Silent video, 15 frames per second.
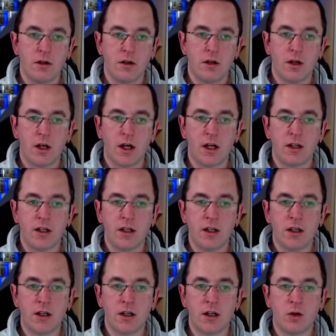And
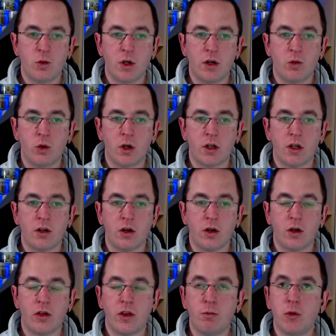here we are working on
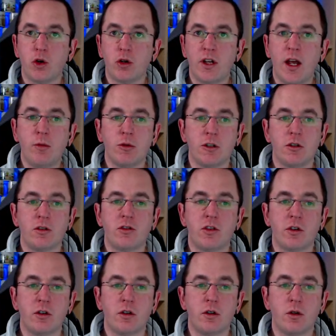the book table.
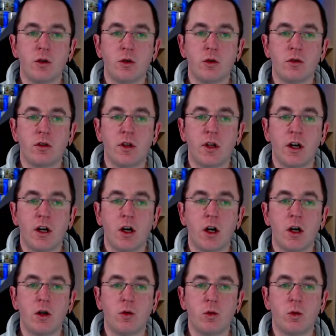So
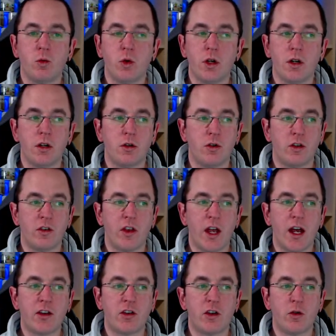now we are using the
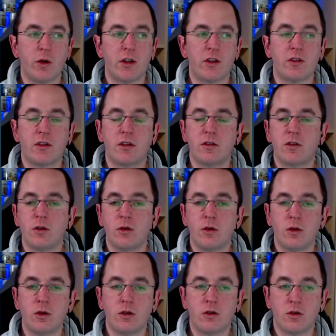asterisk
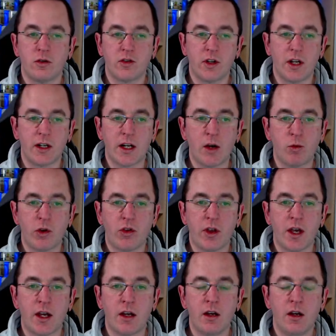to select
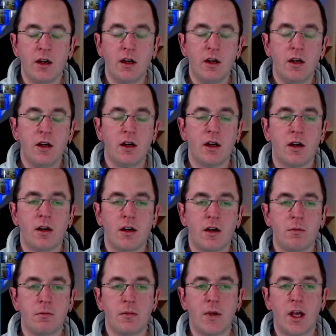everything.
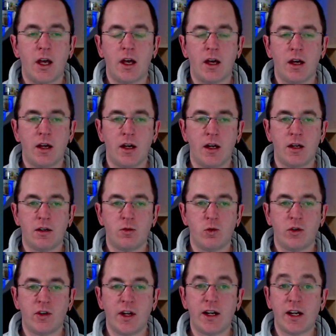And we
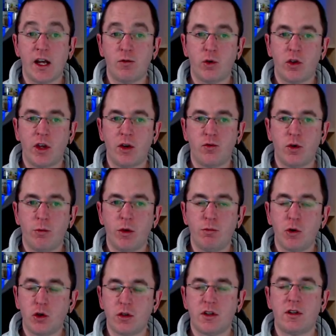select everything from the
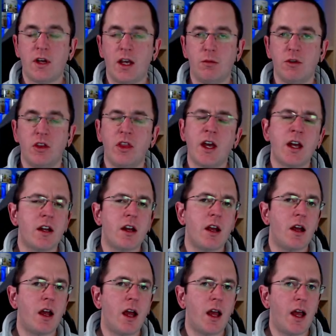book table. That
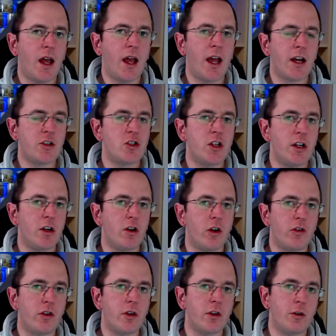actually also
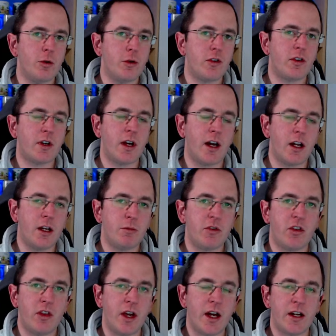includes columns
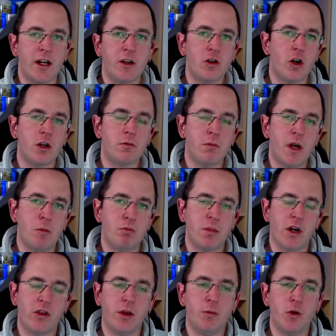that are not mapped by
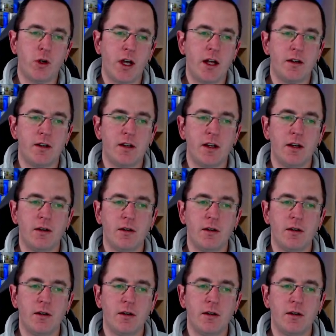the book entity,